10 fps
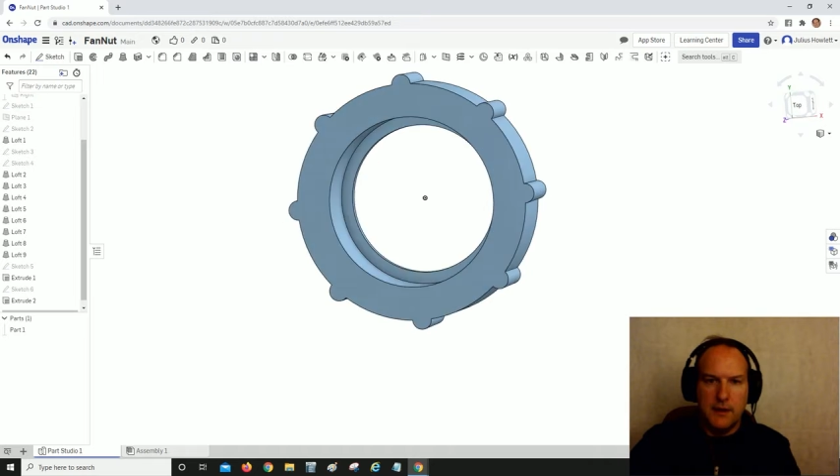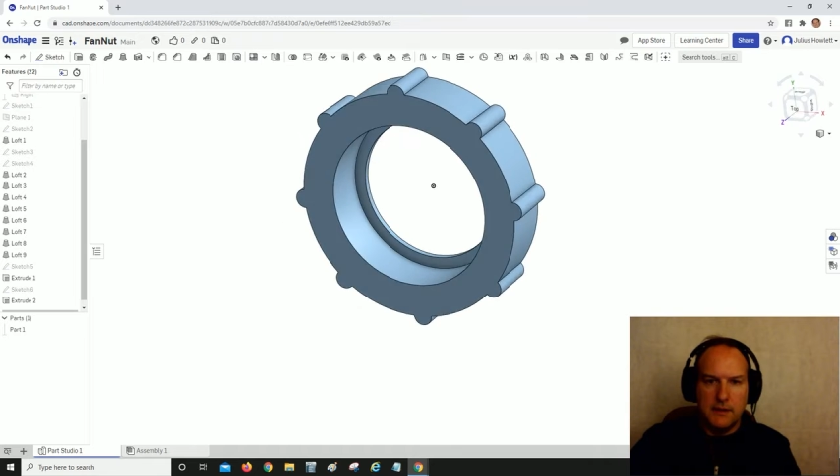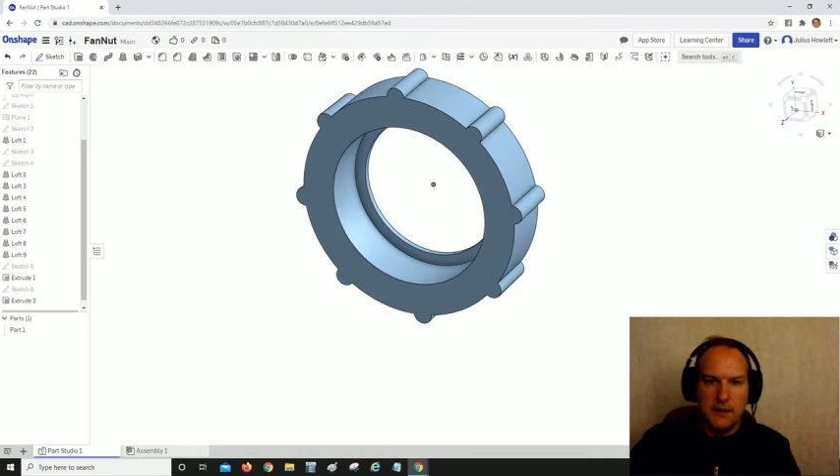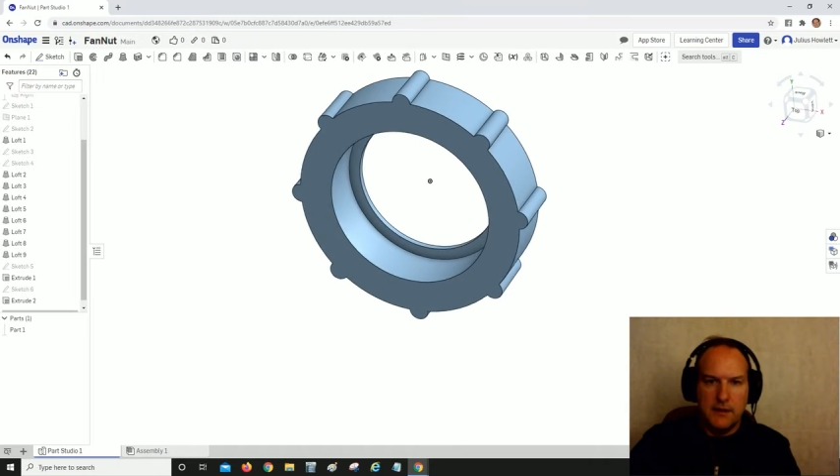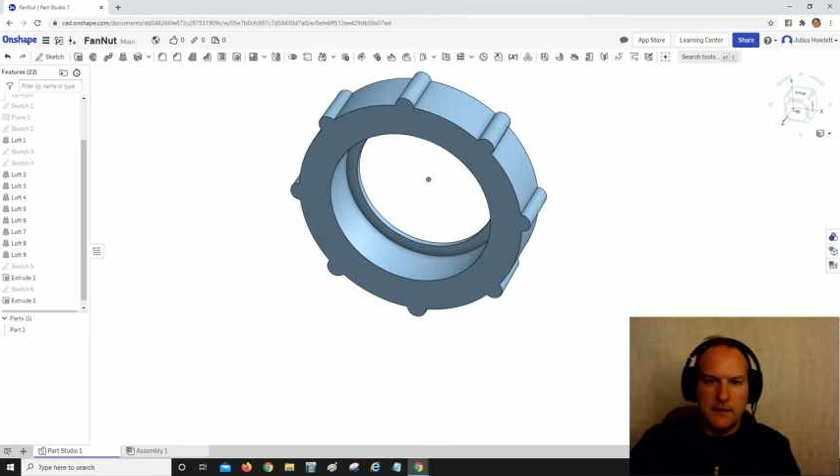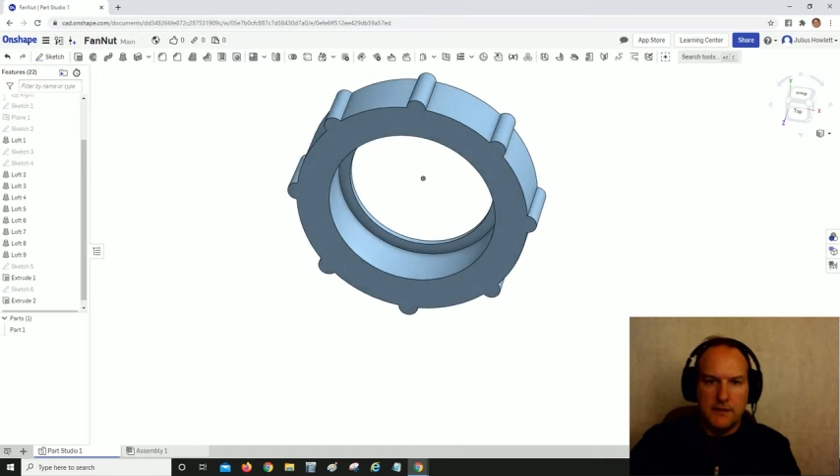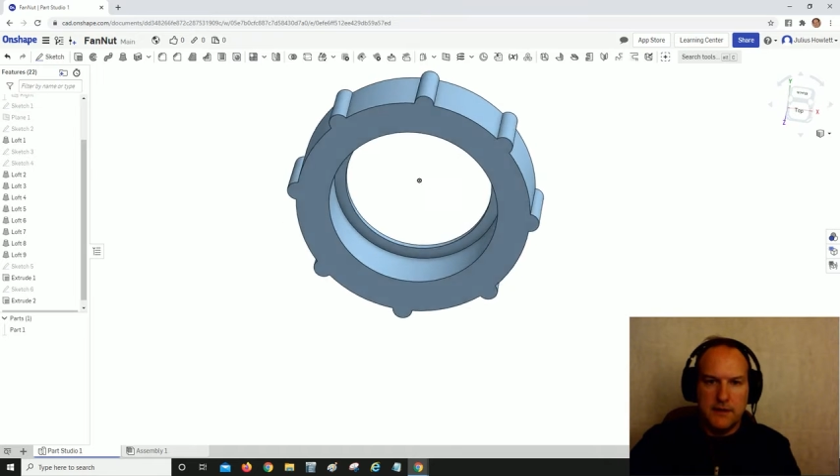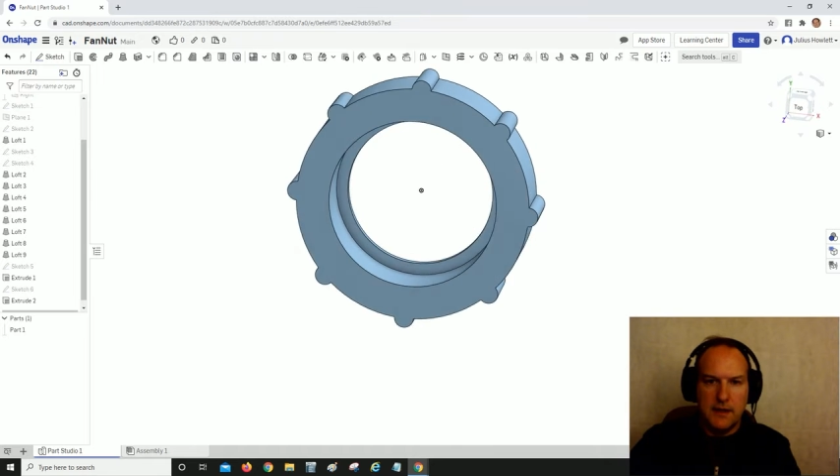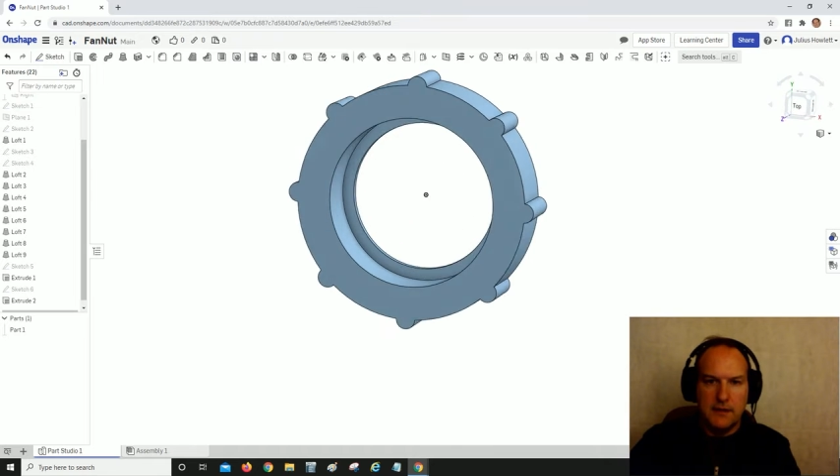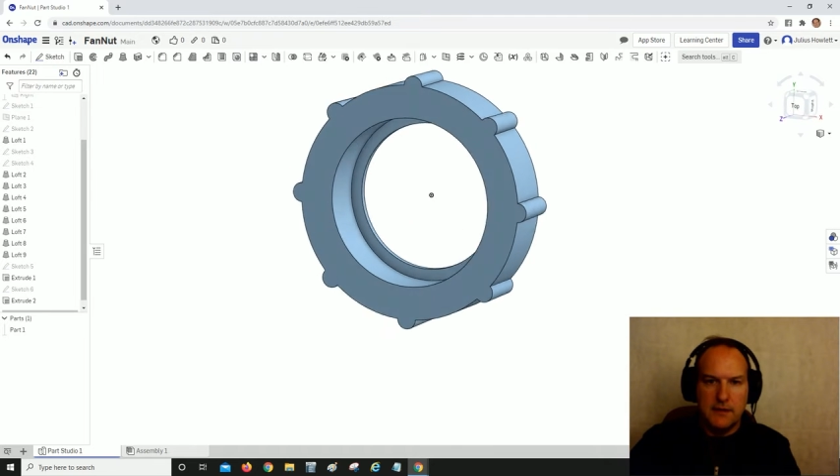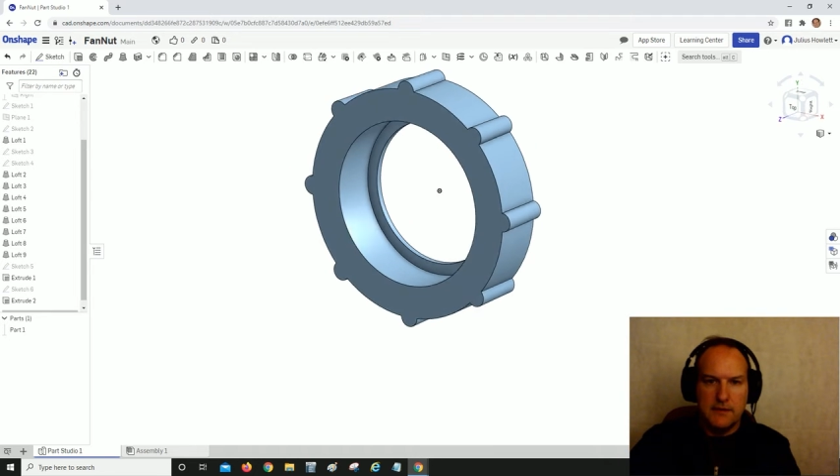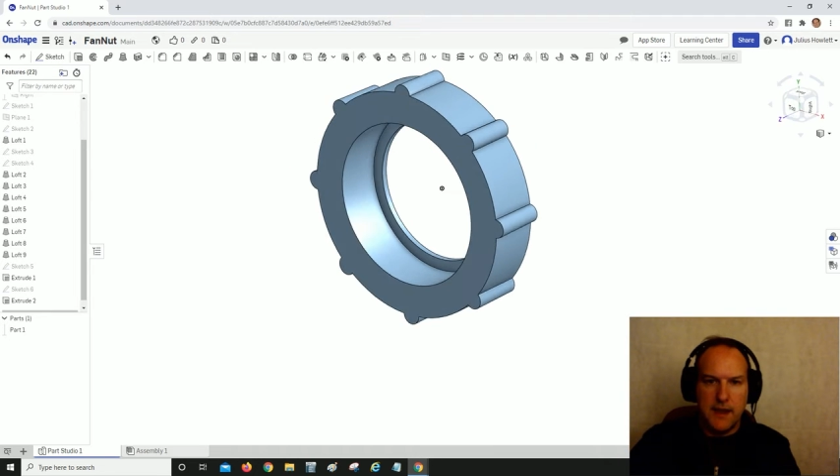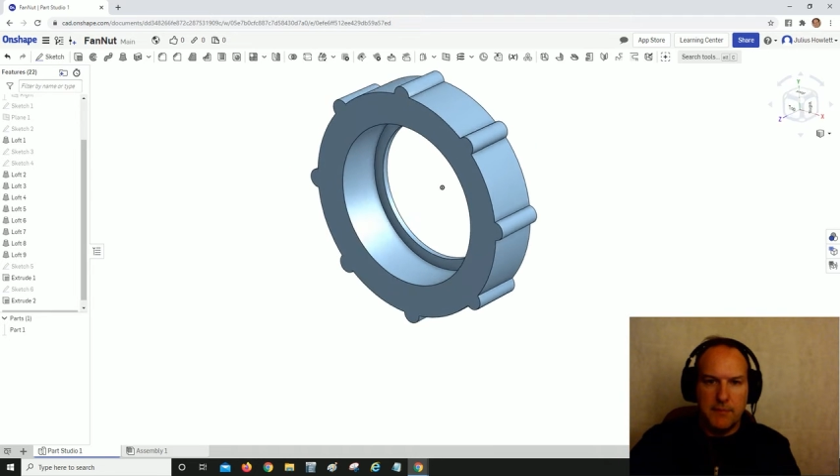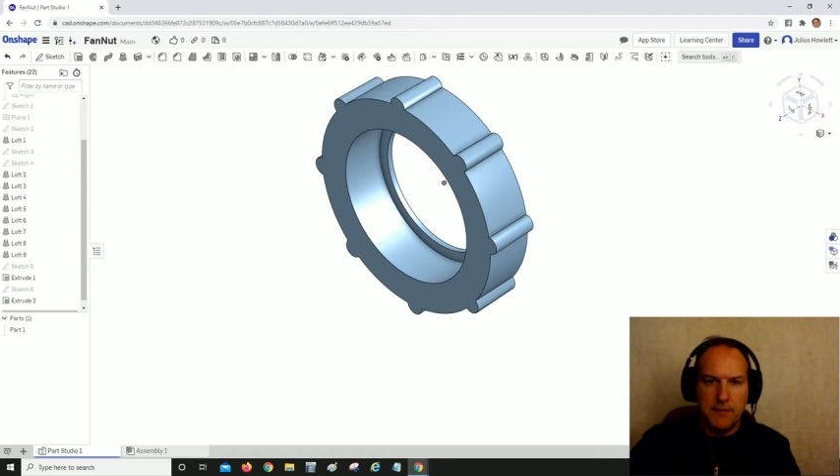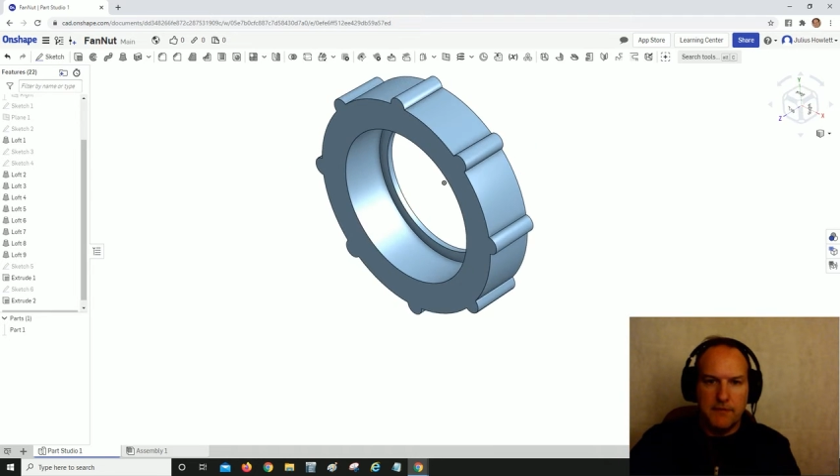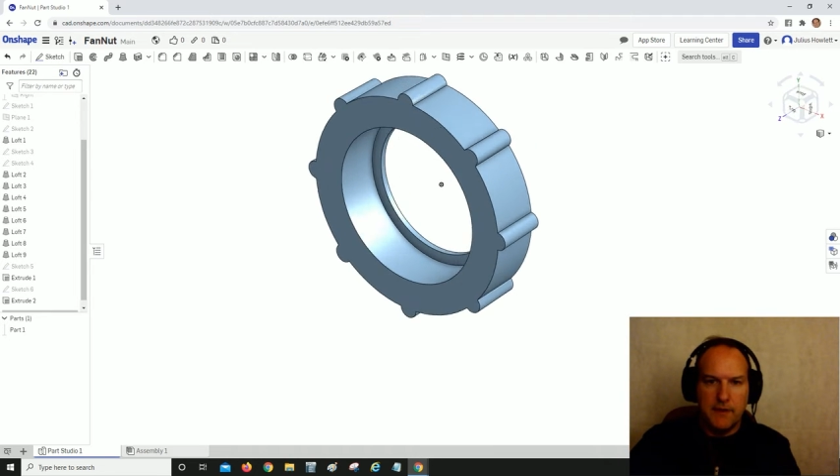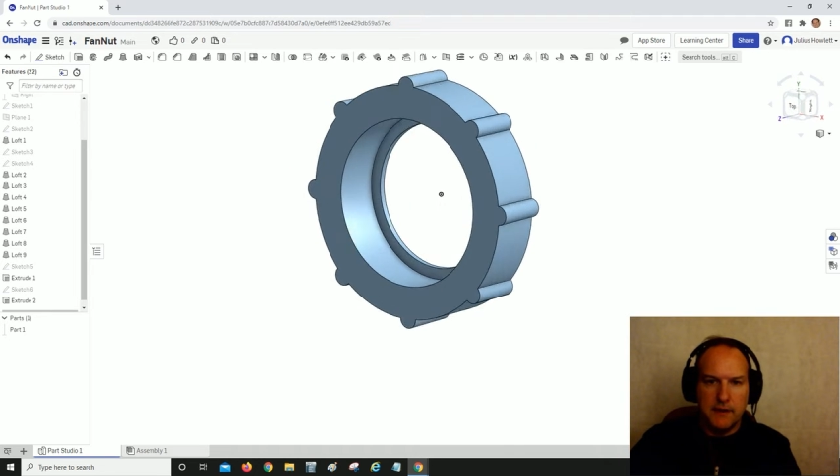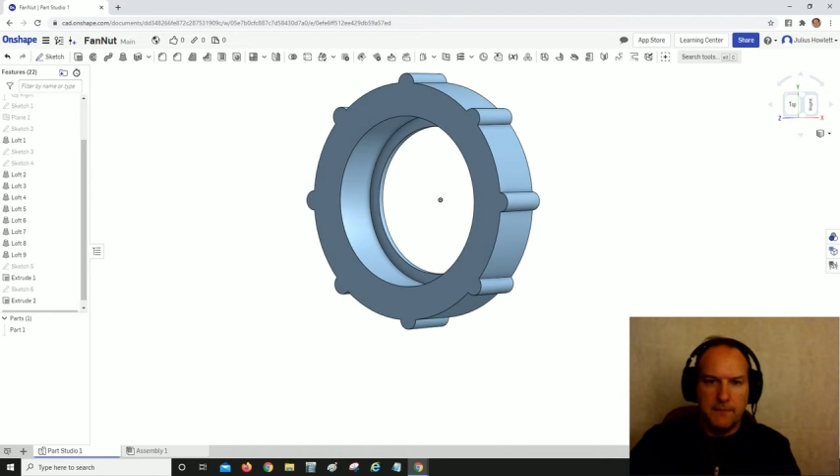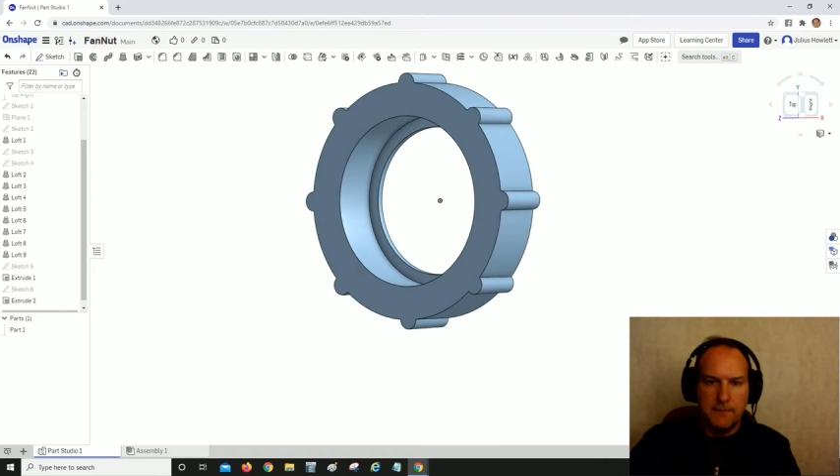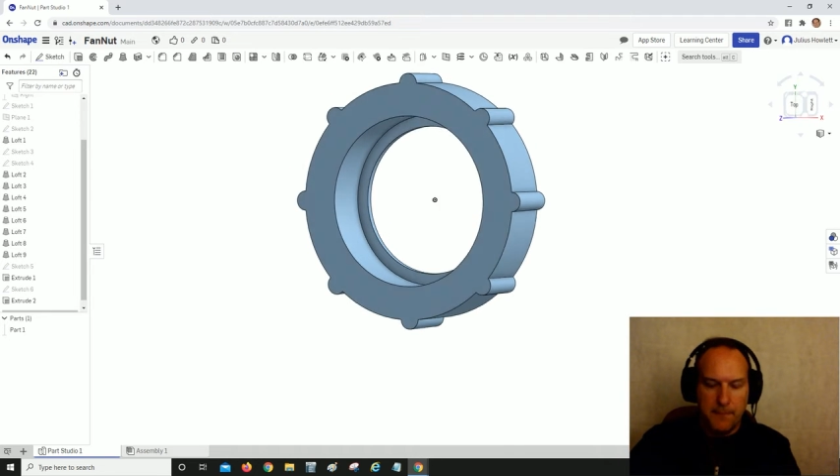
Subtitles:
on the inside of this happy fella.